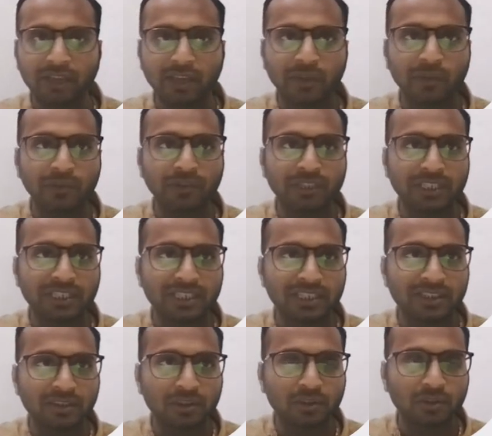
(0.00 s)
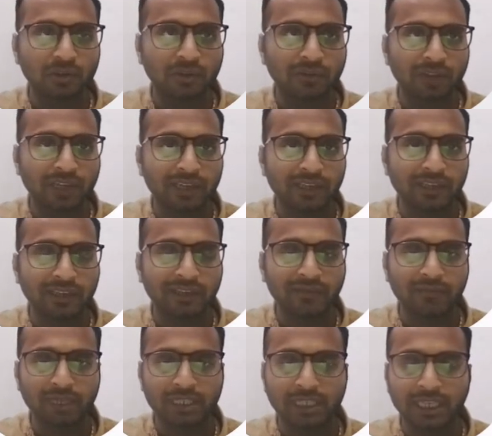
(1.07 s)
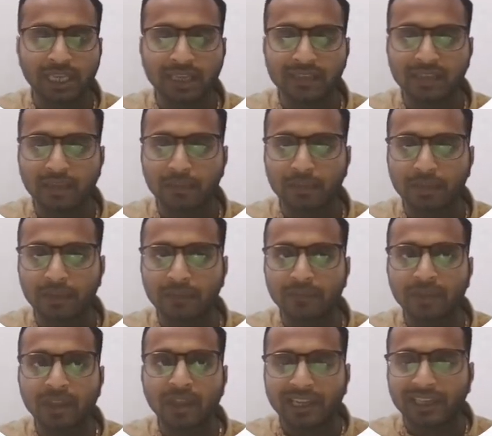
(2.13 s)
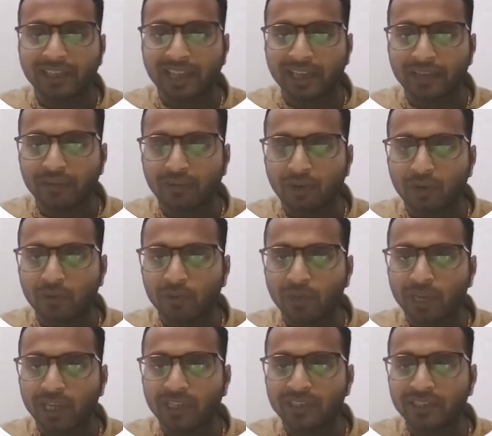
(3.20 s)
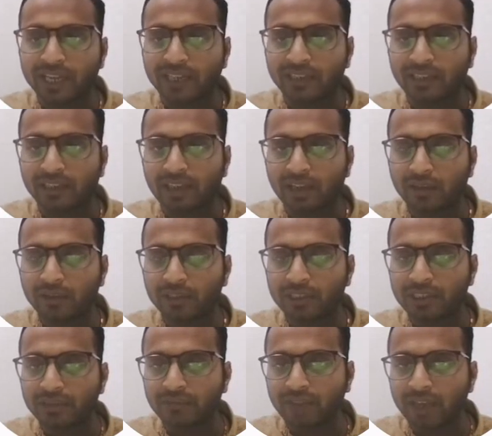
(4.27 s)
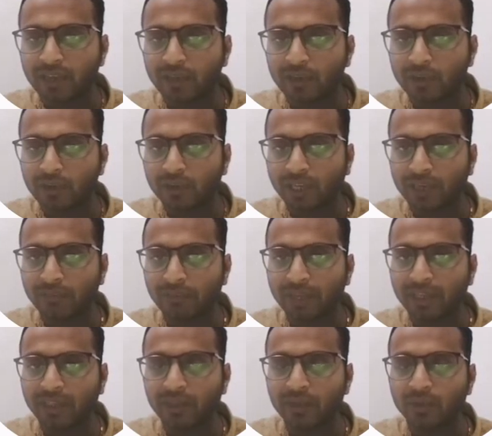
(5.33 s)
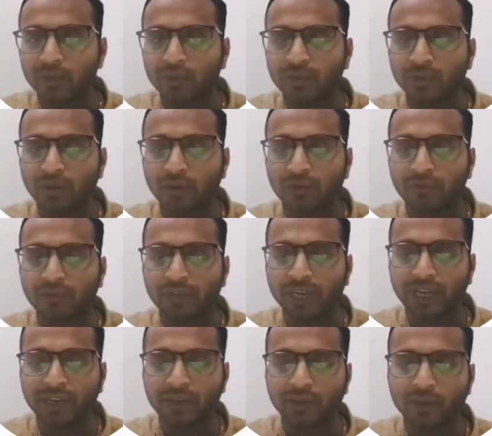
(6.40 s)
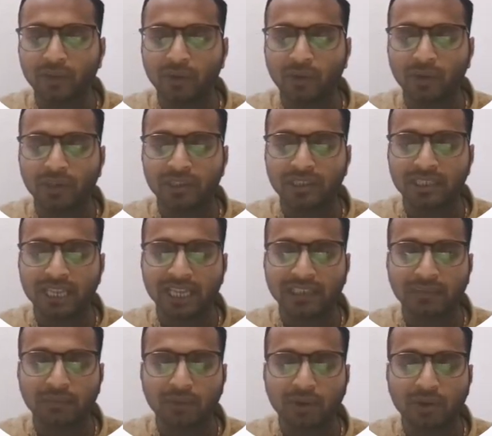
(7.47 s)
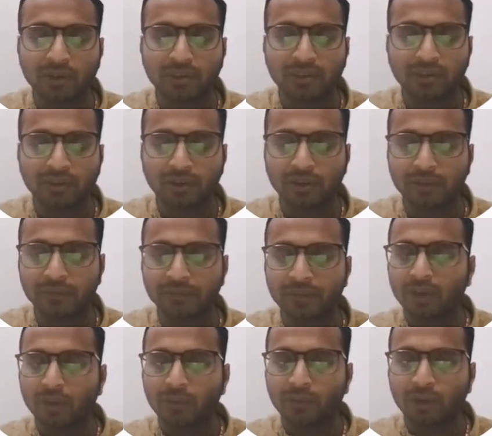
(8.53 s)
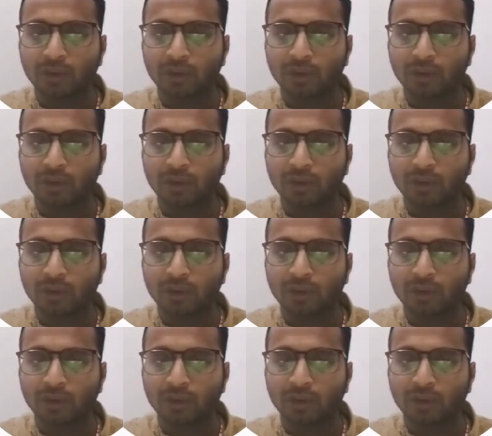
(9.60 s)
value. This is also a very basic example. Create any formula inside the calculation value. You can make use of radio or select box or drop